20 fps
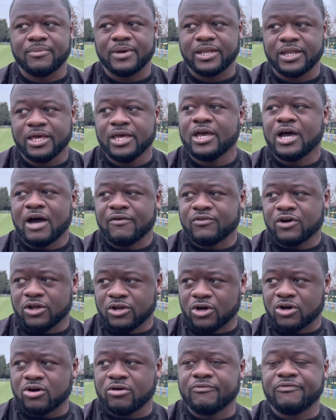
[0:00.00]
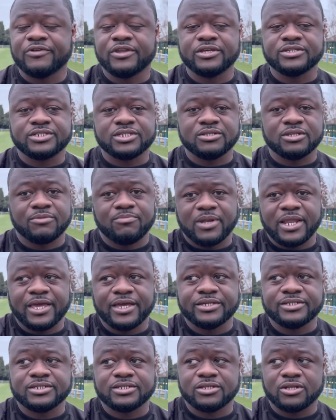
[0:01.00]
and i've got a lot of confidence in the
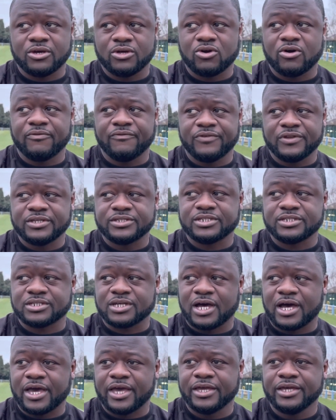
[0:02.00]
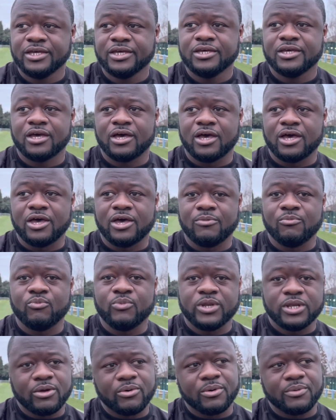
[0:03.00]
players you know confidence is high um,
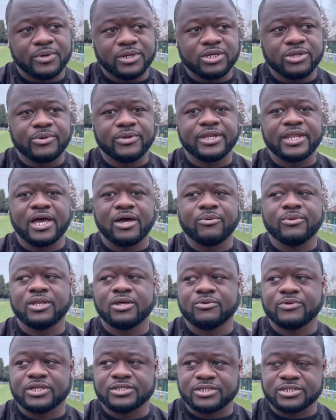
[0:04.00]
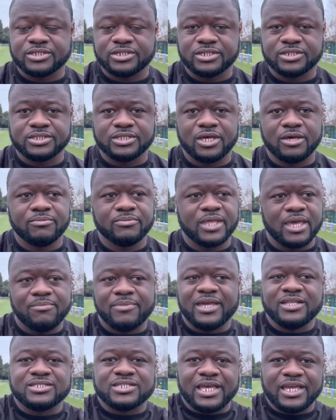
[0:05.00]
we know what we're doing now we know there's a system they're
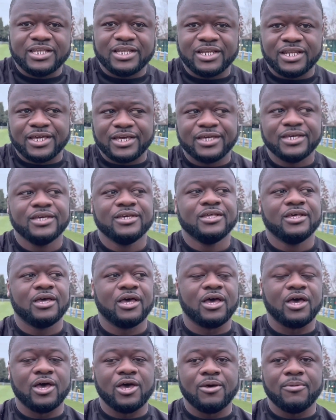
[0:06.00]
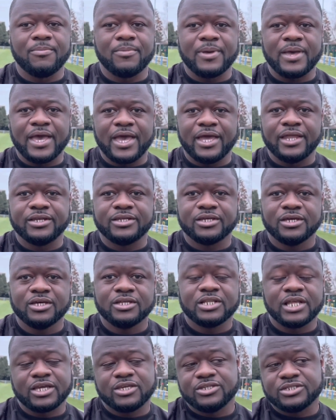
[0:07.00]
maintaining it um, and
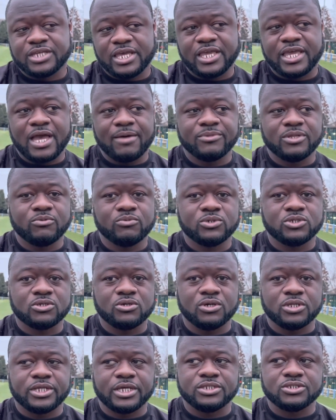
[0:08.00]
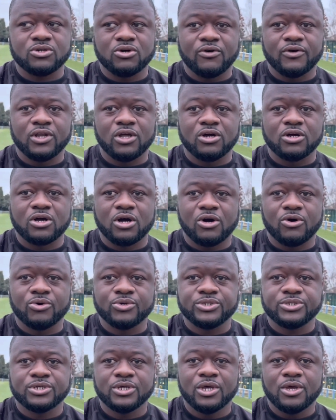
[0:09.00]
like you say camden will sc- they score a lot of
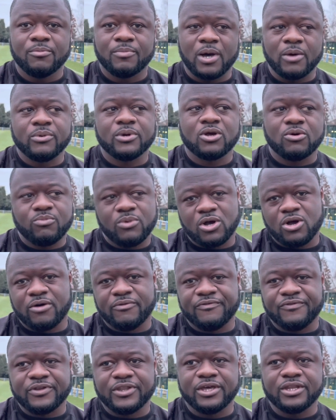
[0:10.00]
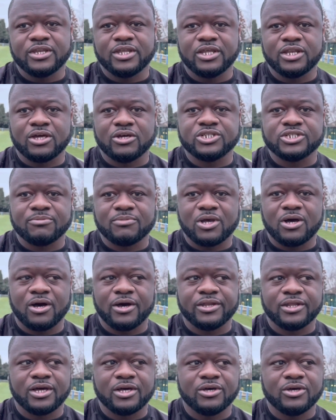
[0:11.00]
goals but we're, we're, confident you know
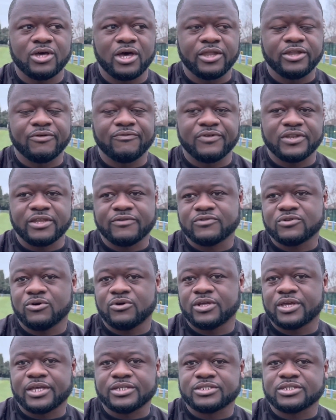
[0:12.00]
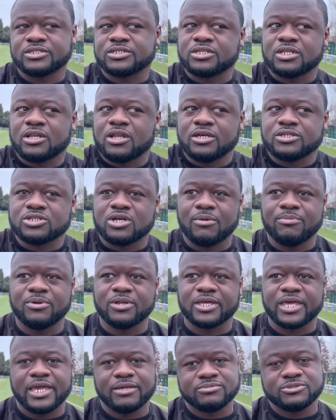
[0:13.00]
gymkhana i don't think they've scored against us in the last couple
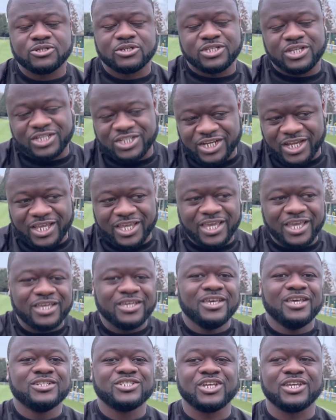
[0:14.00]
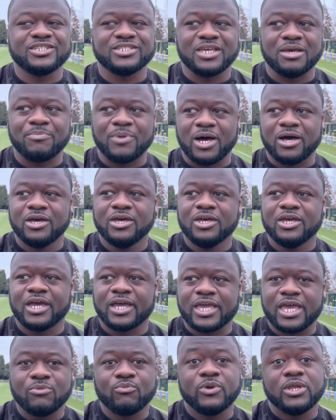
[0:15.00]
of games not to jinx it jinx it but
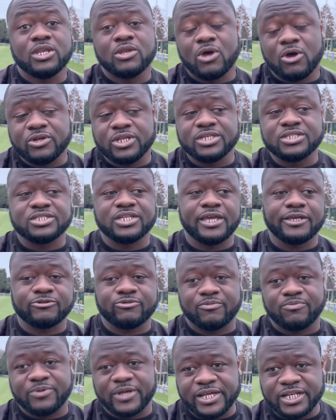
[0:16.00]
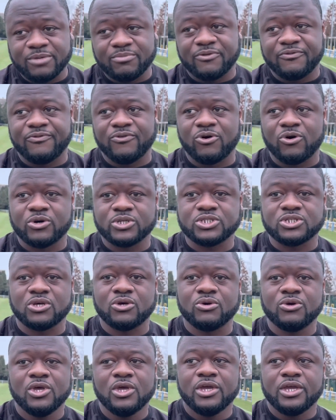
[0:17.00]
again we know these teams we've played them before
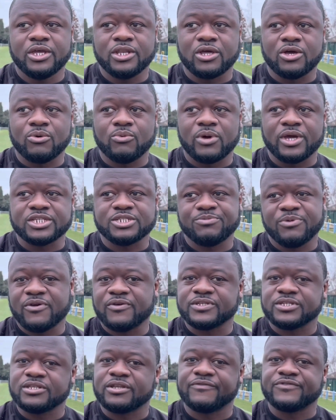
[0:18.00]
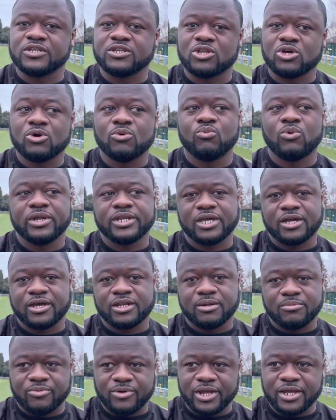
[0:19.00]
so you know we're experienced enough to know what they're going
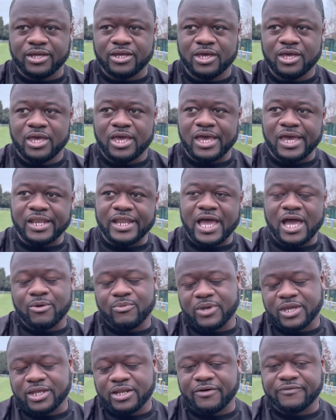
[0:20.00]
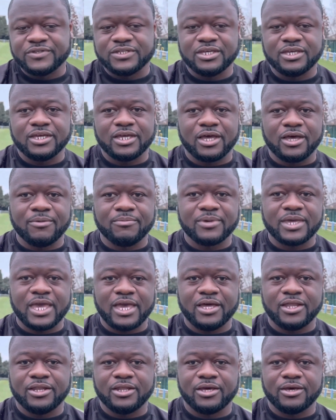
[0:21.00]
to bring and how we can obviously um,
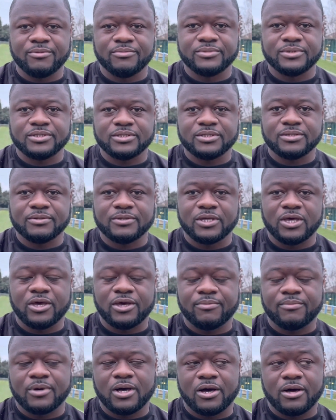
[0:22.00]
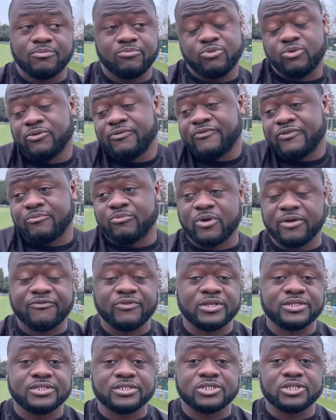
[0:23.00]
get an, um, um our
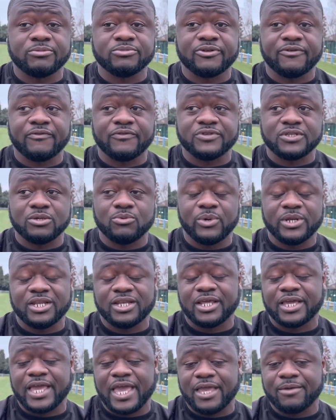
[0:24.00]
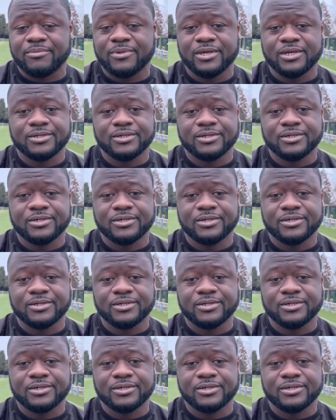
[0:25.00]
preference in terms of obviously winning the game.